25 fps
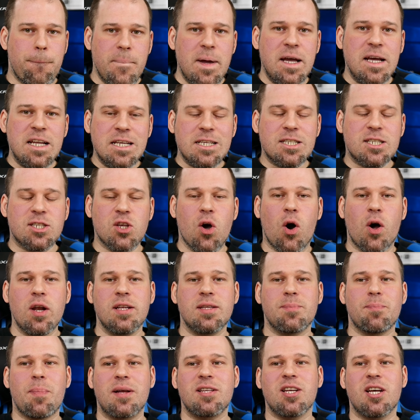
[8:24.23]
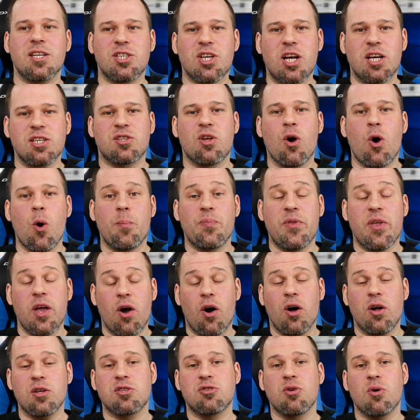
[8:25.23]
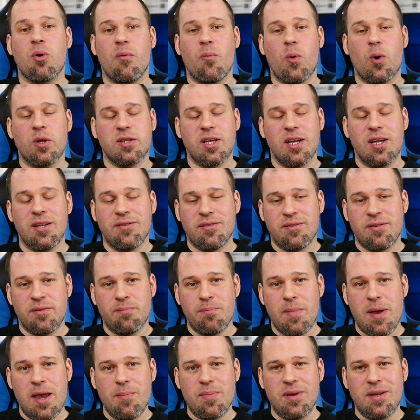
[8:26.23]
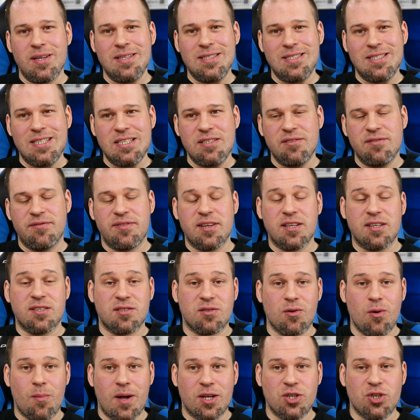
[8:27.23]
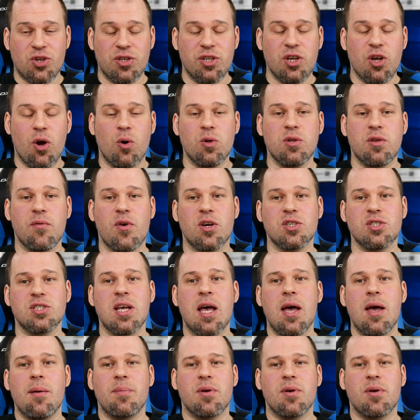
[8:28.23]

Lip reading: It is solid, but I just hope they also, what they maybe didn't fix so much on the older versions,